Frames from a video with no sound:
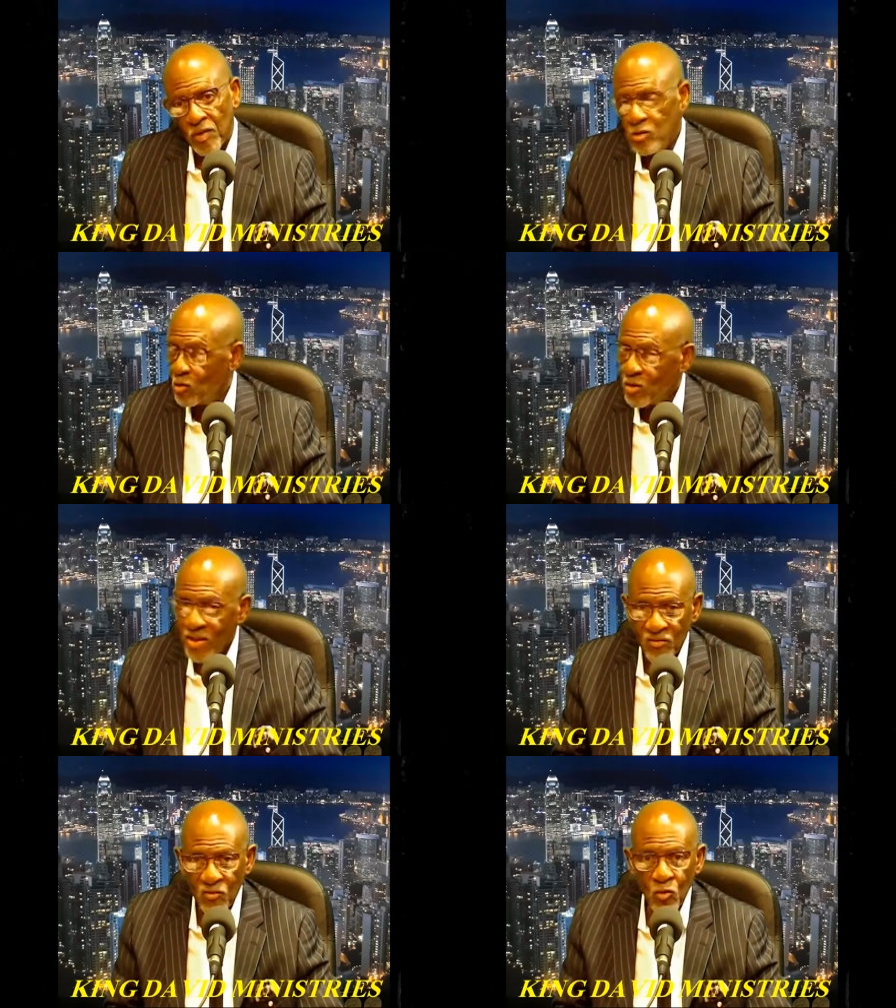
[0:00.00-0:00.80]
you'll
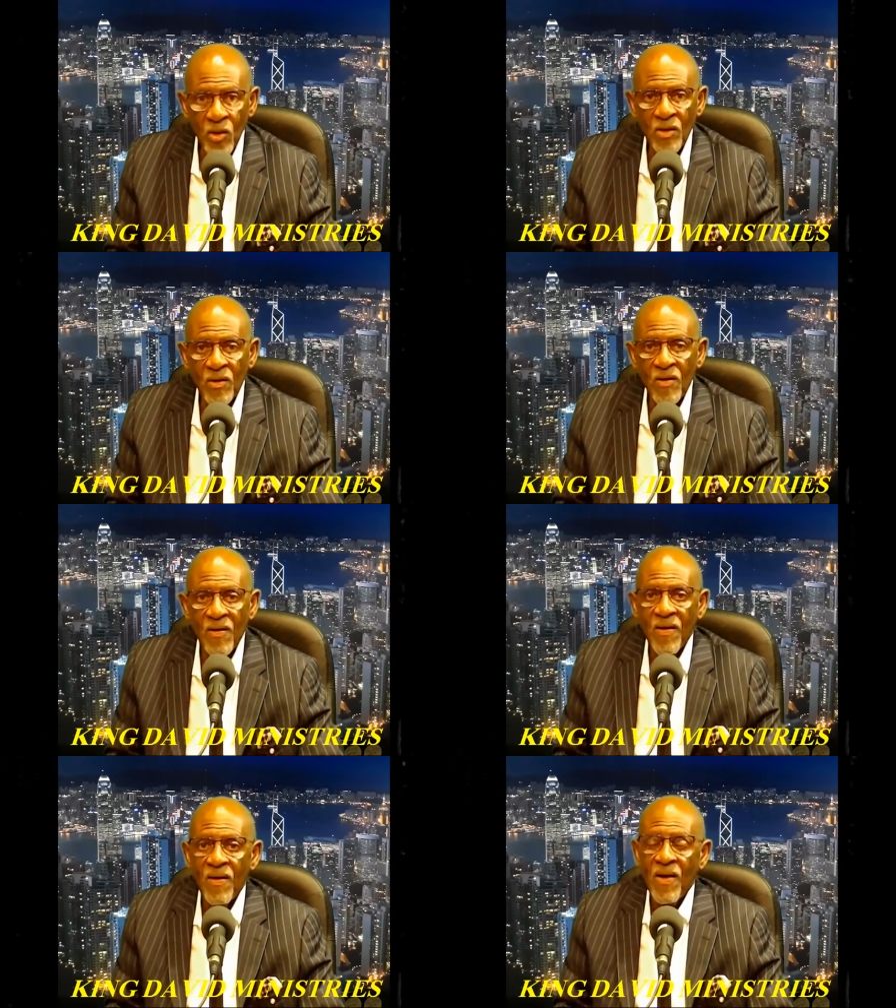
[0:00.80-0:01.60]
get through it.
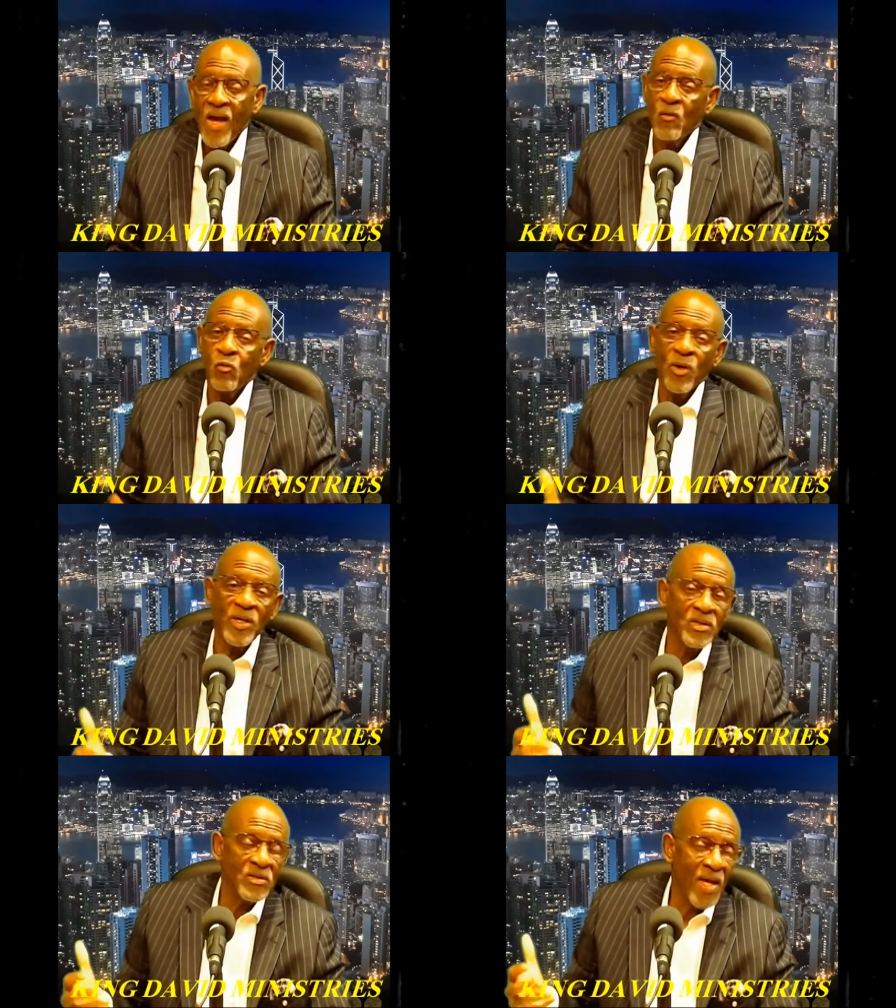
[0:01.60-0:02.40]
And what
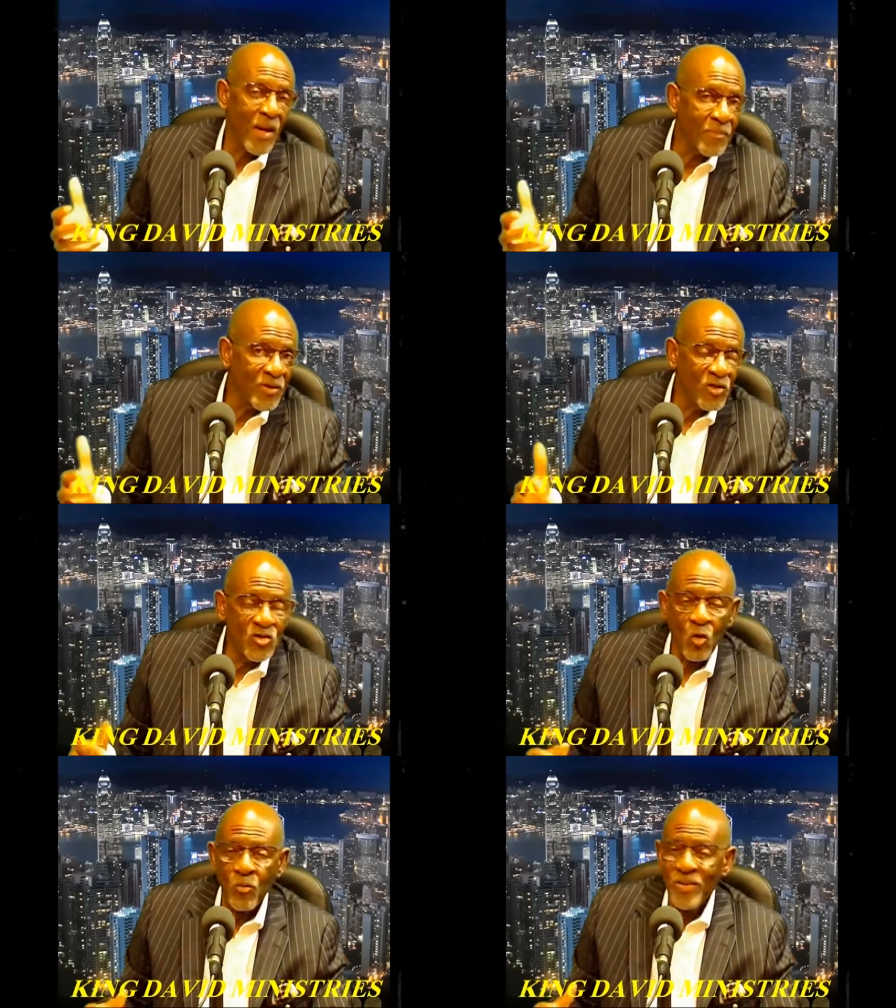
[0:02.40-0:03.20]
had happened to
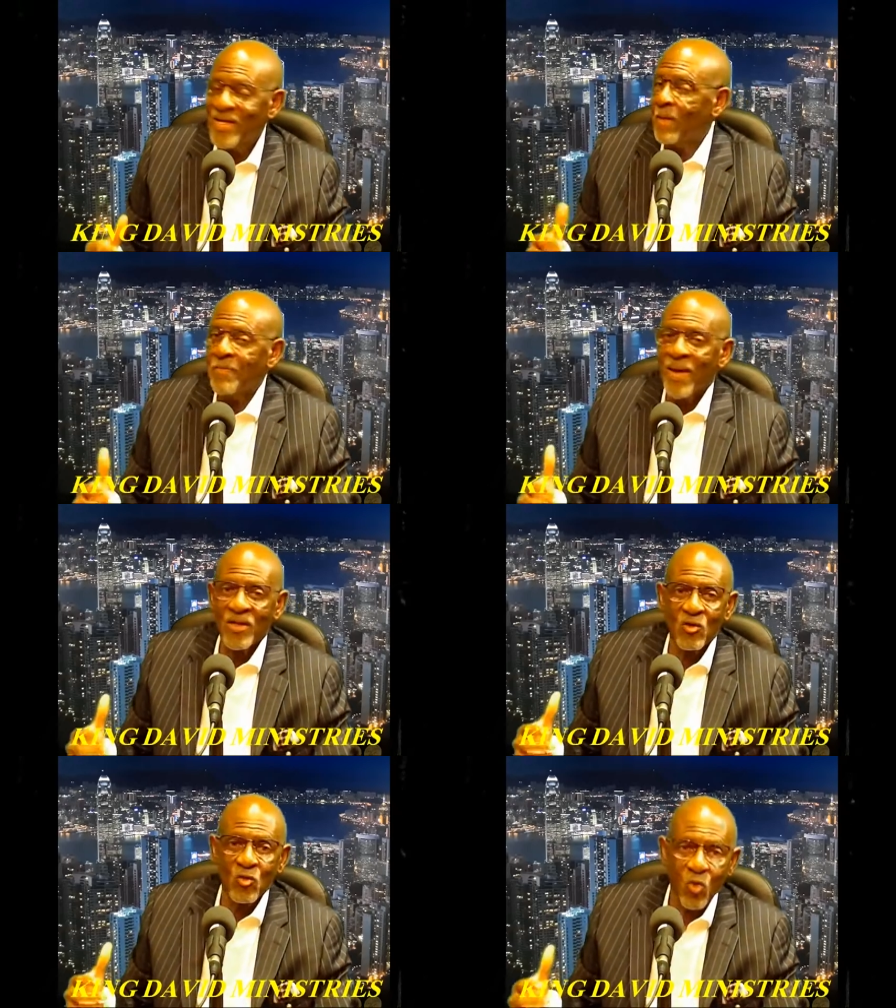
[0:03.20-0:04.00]
Job? He got back
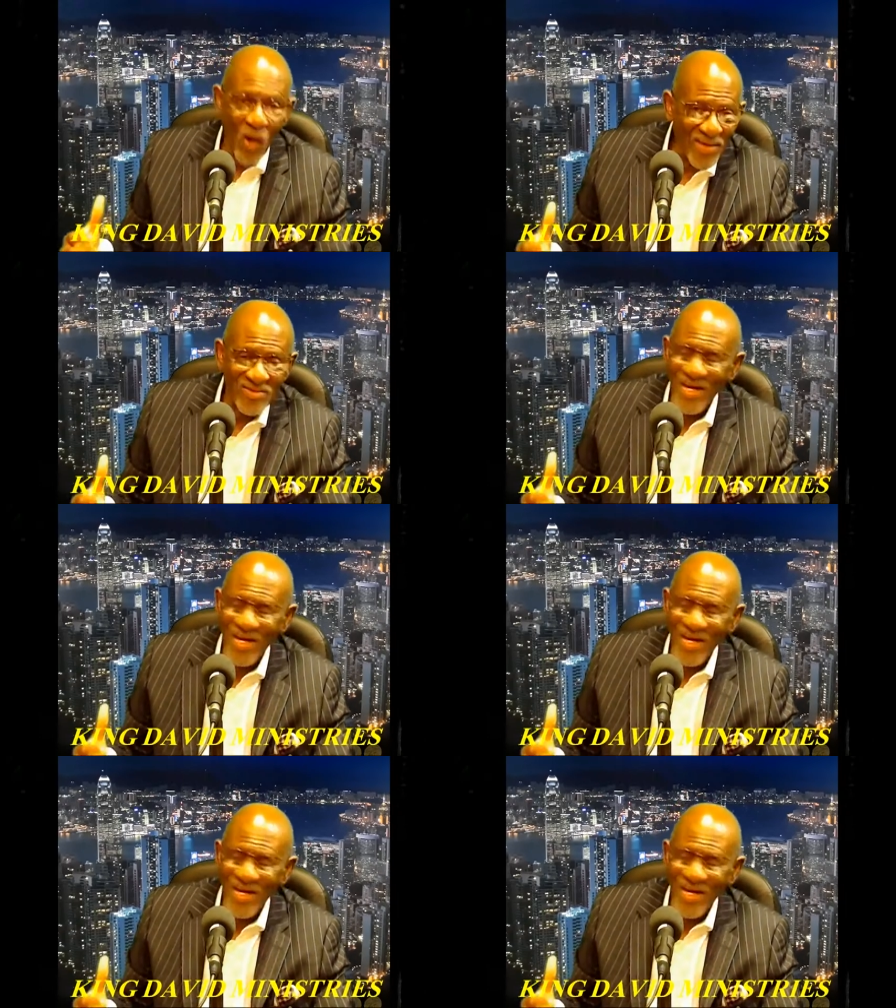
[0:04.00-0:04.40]
twice